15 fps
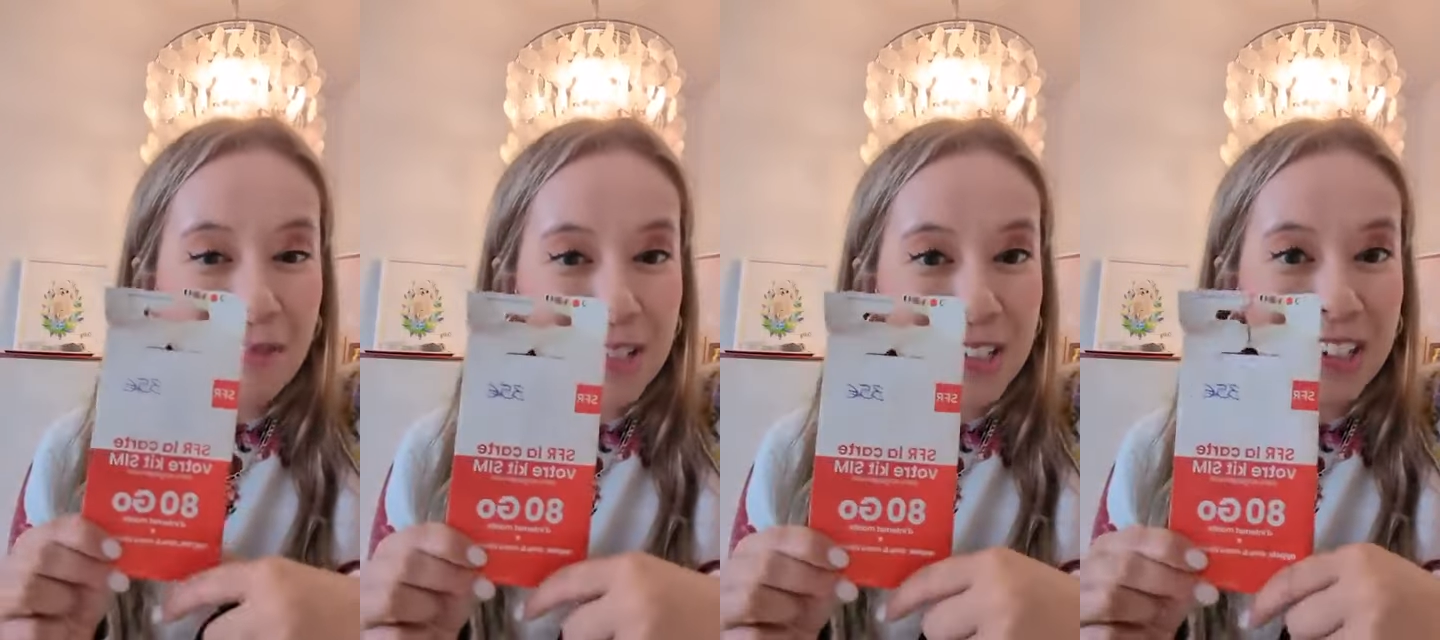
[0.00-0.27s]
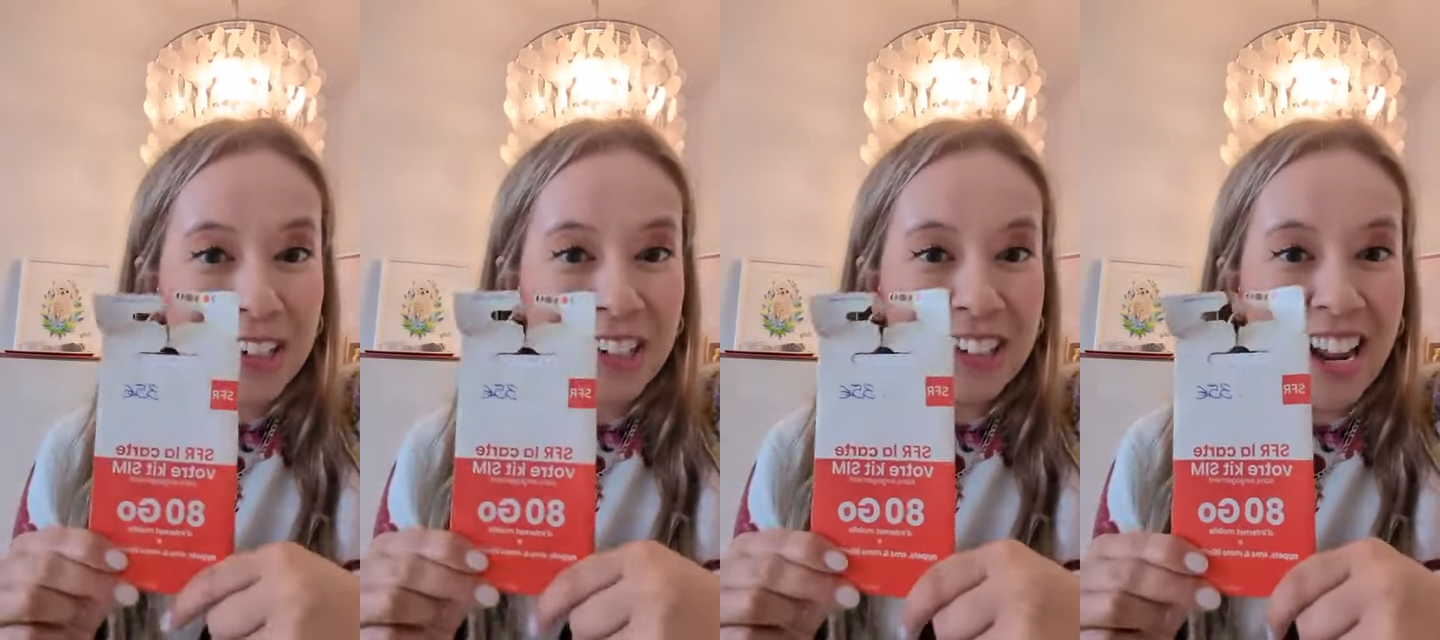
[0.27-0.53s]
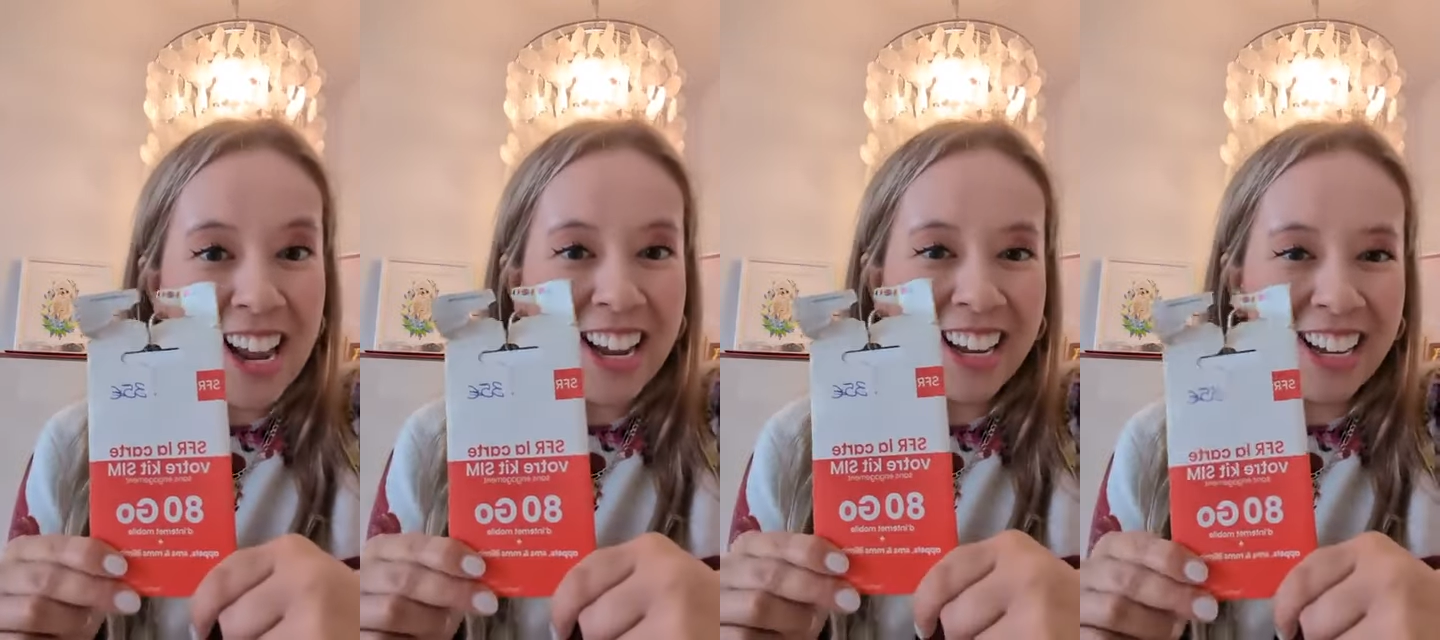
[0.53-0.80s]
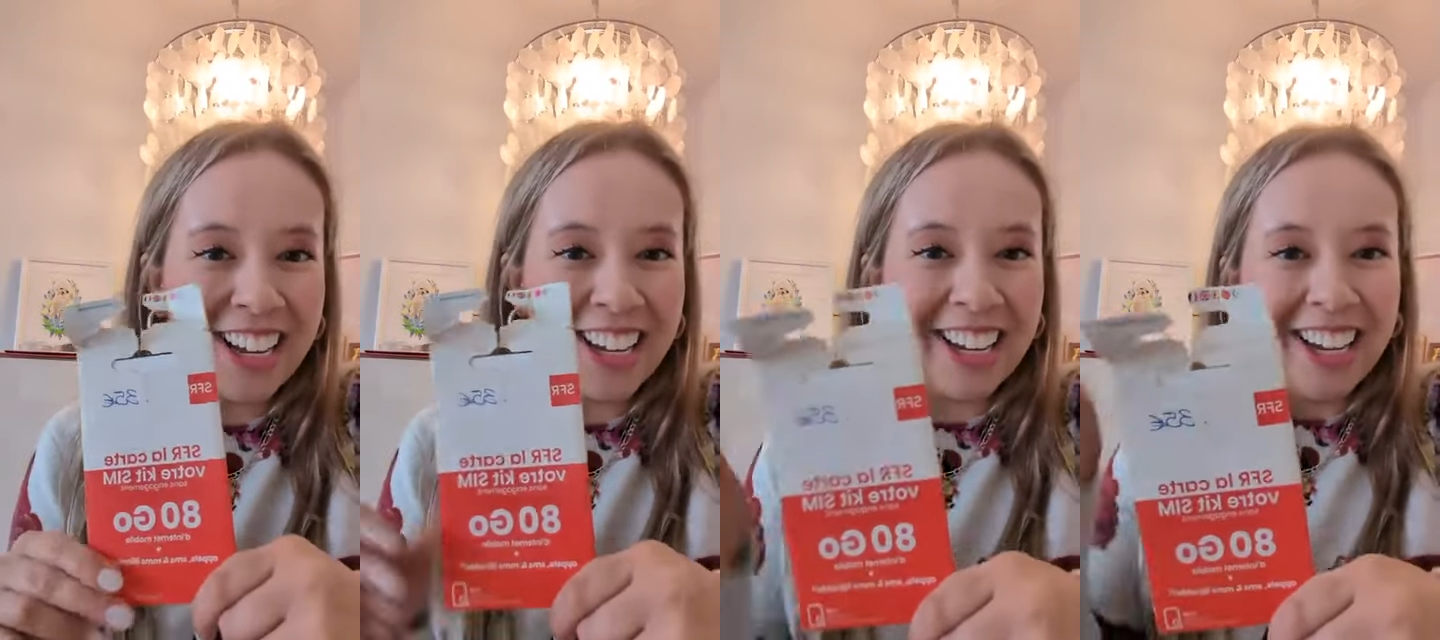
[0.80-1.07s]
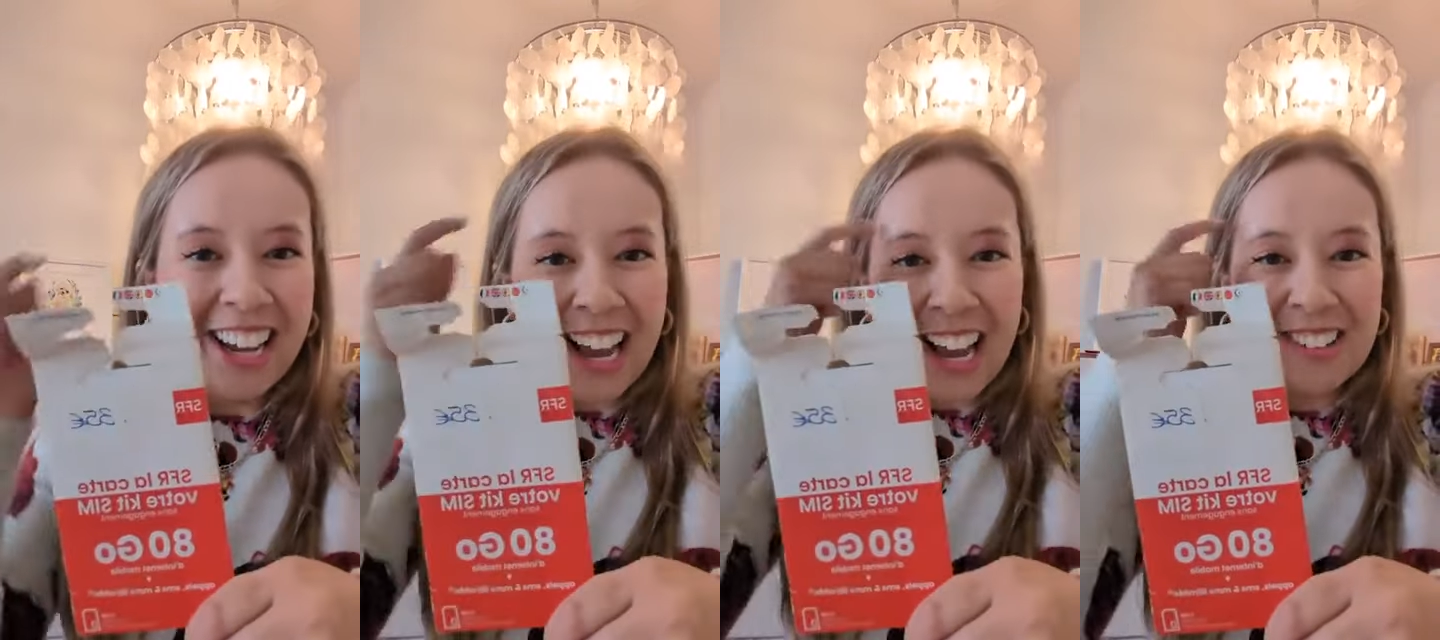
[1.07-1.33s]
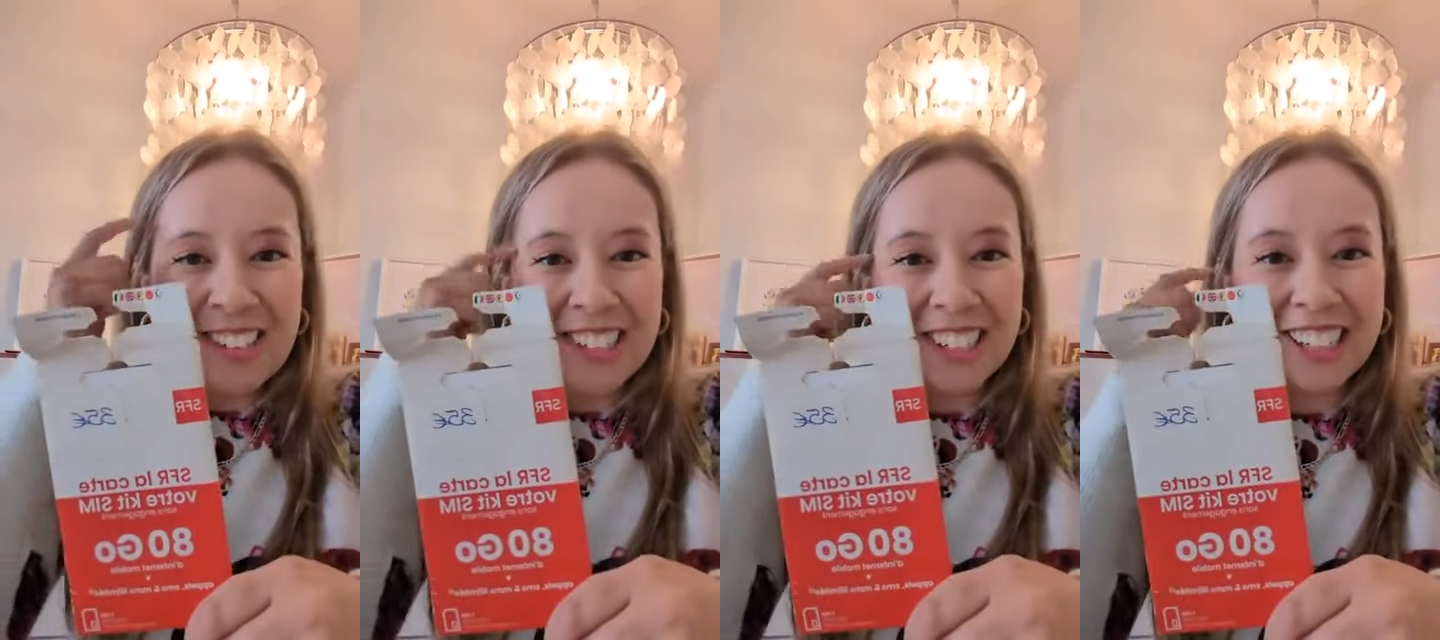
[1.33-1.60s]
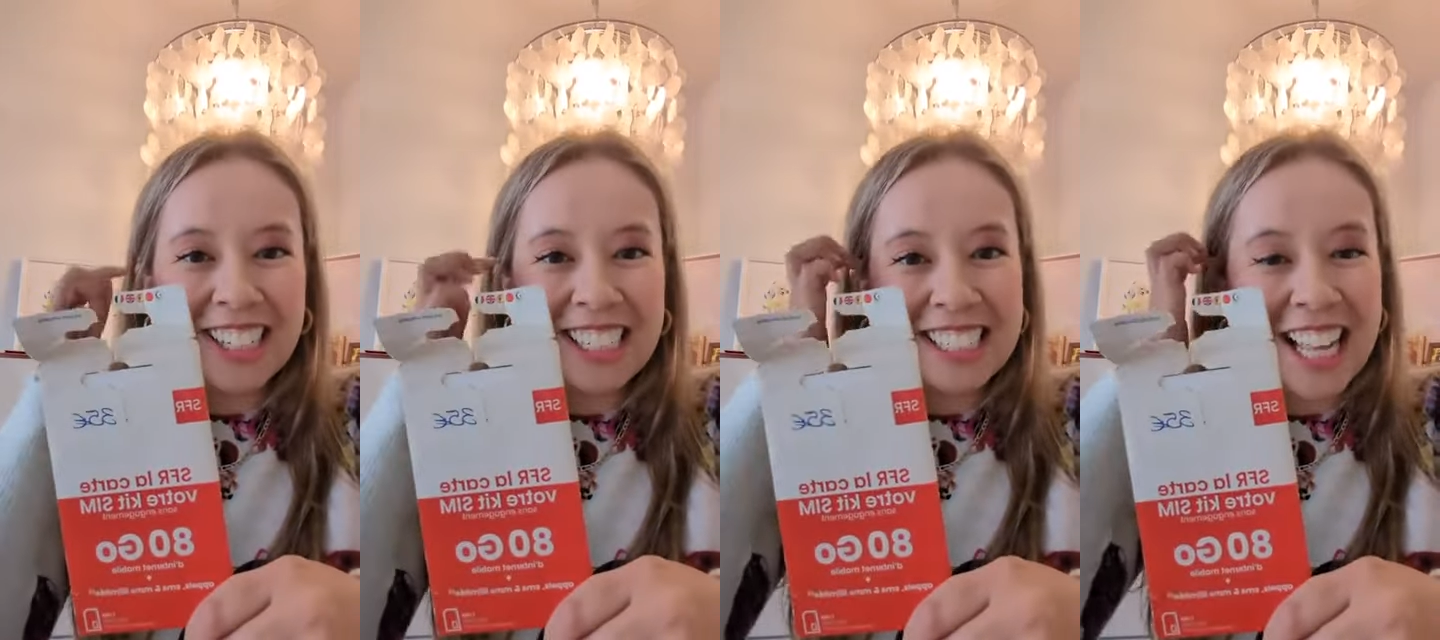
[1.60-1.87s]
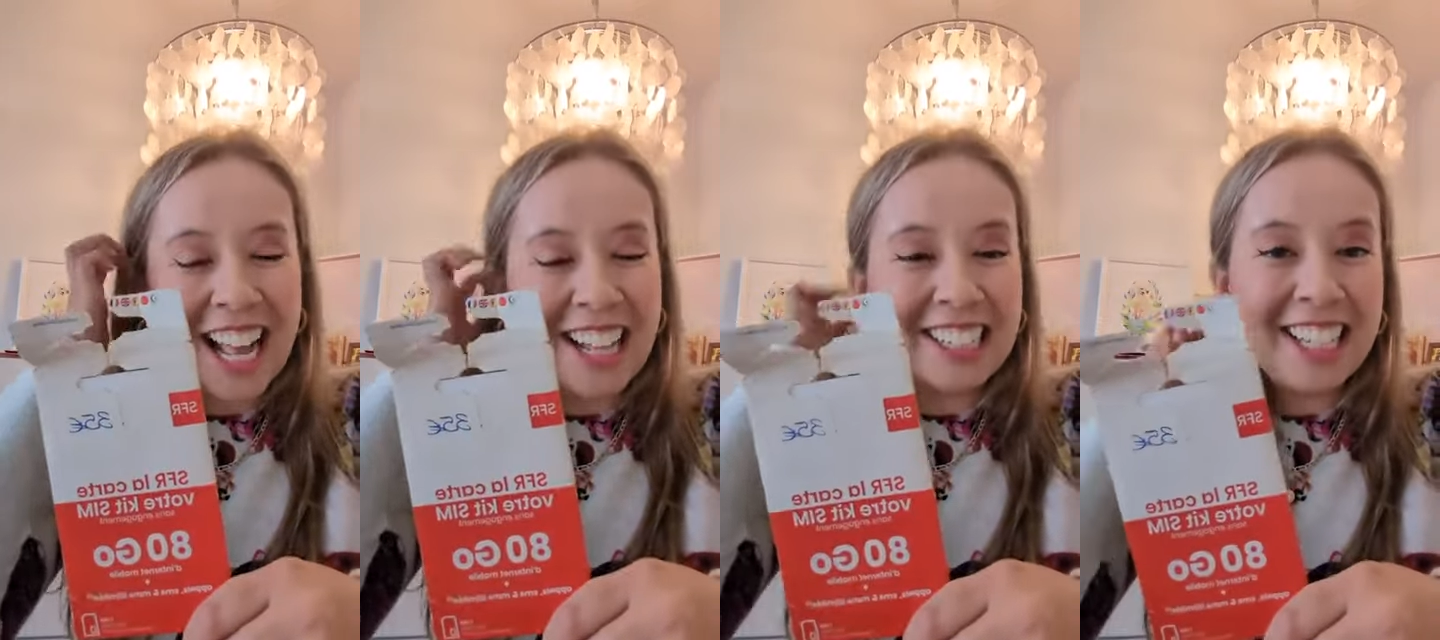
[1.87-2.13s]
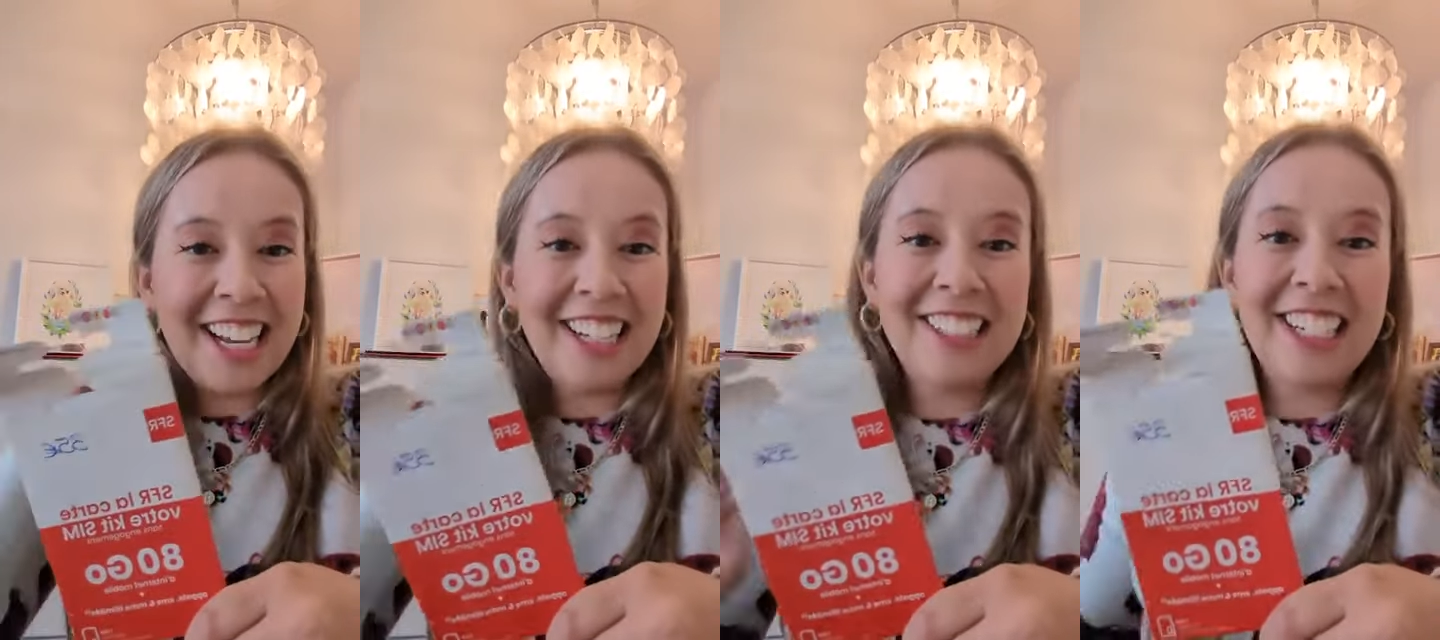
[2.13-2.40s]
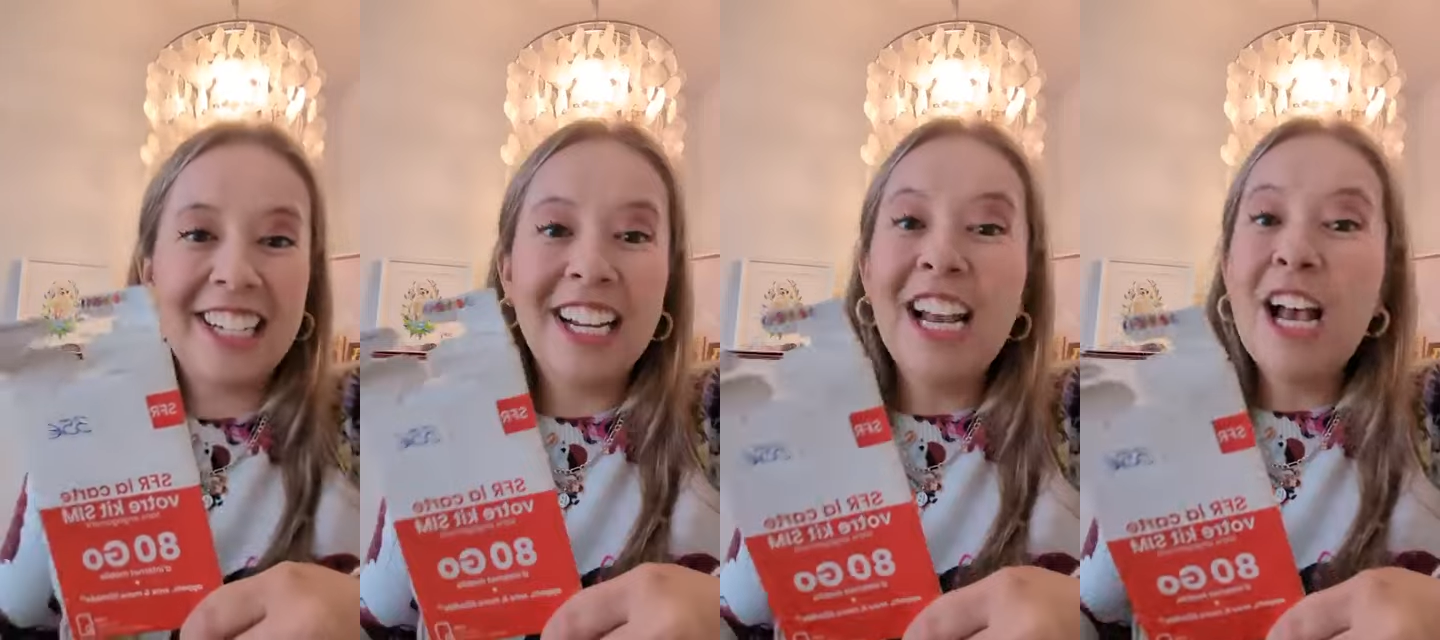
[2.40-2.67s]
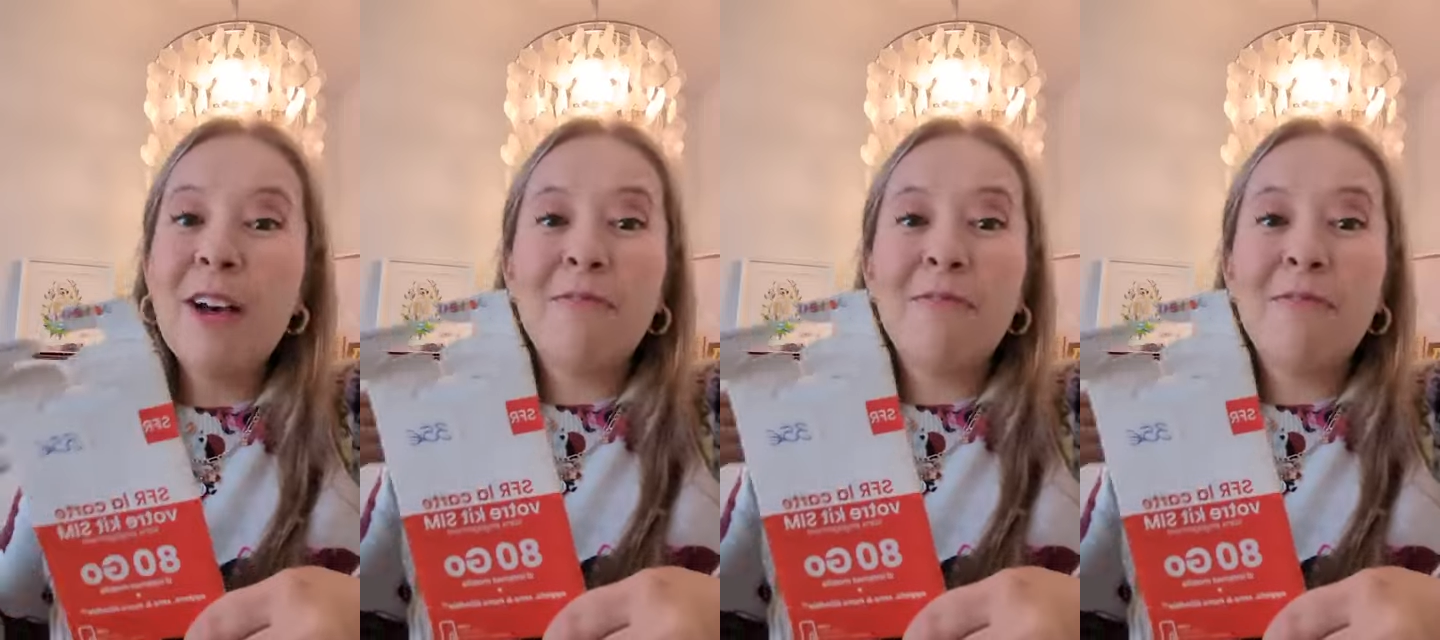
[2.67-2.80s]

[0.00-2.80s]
sure Cristal nailed it.